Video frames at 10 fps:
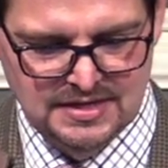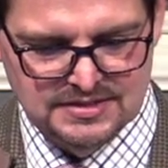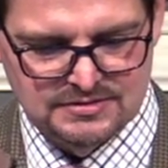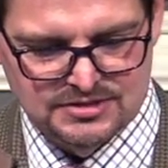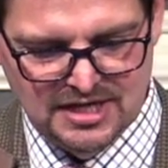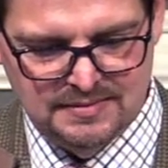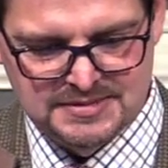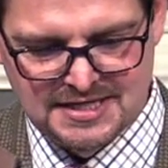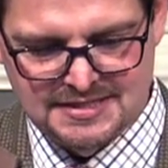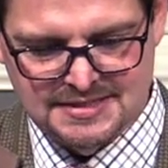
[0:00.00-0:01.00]
So
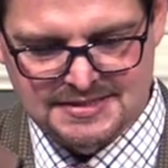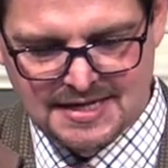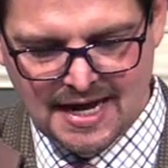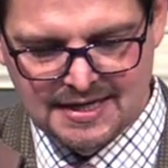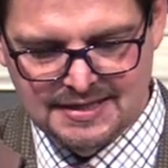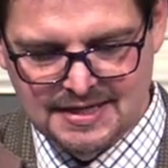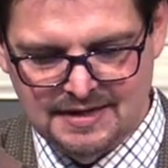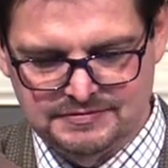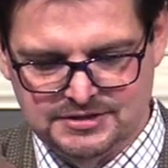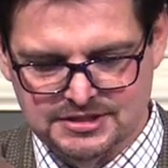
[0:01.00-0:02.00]
James says it's not
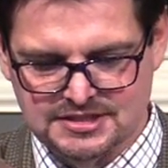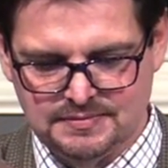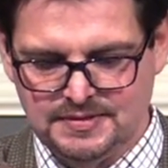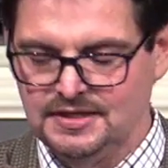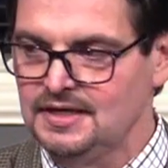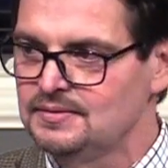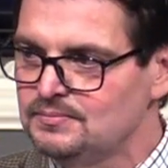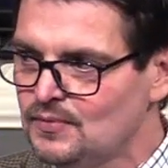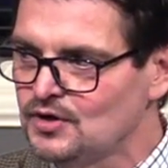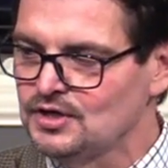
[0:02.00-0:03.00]
enough just to be
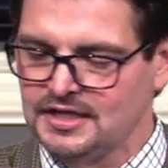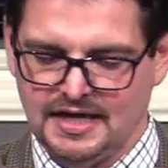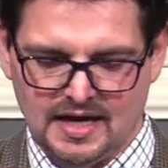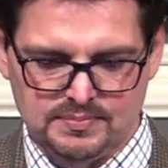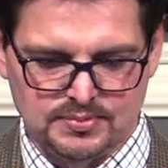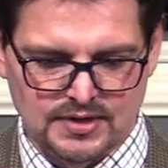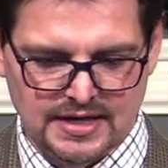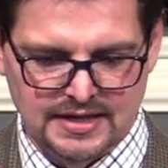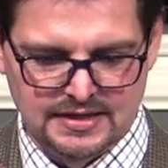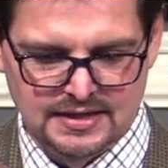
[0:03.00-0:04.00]
morally
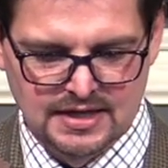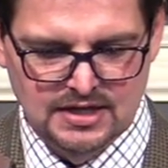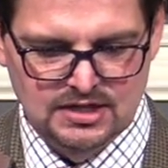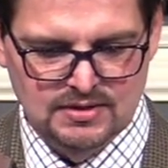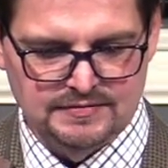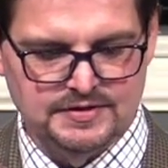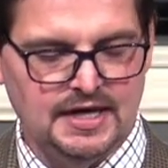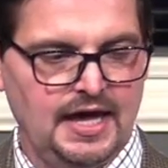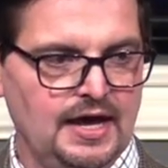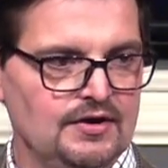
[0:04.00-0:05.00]
upright, you have to
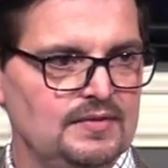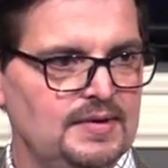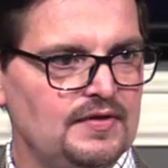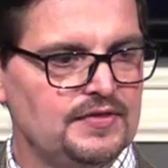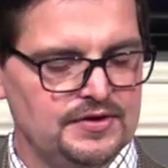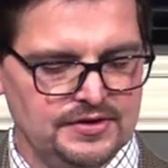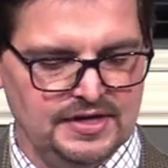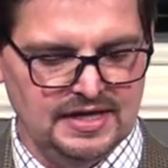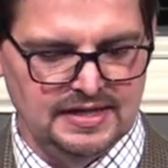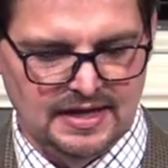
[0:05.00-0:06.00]
care about the
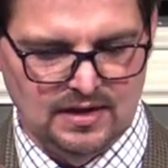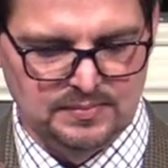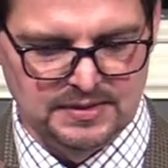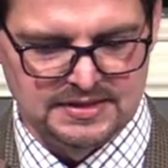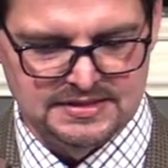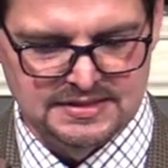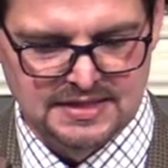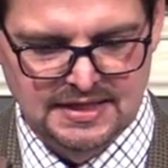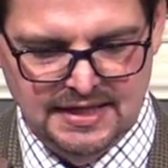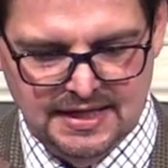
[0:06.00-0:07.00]
hurting and the helpless.
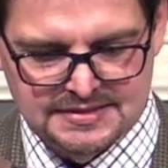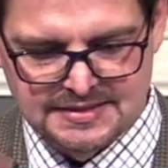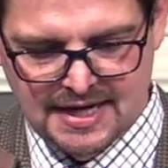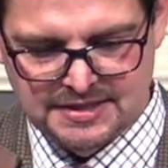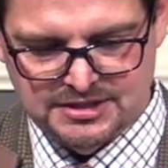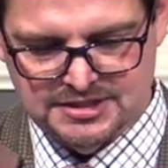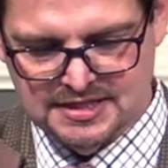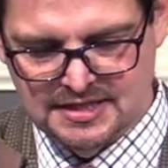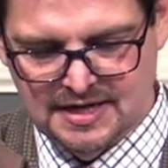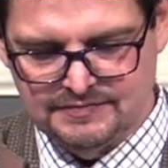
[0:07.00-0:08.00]
It's not
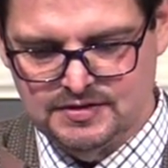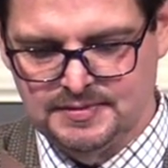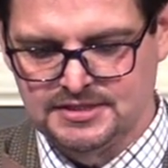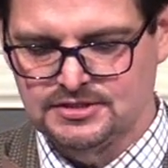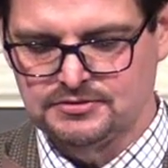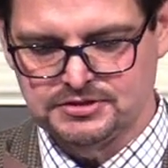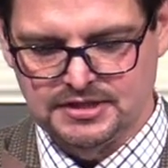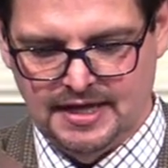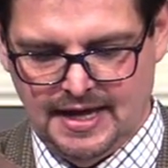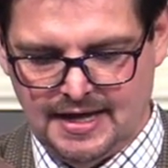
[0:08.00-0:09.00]
just enough to be
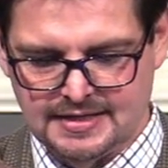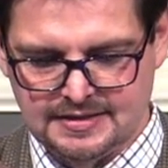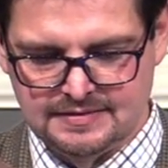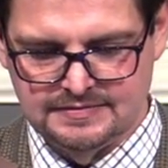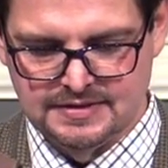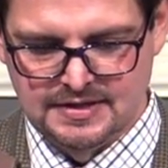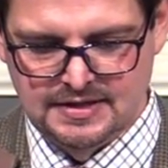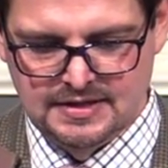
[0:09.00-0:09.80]
socially active,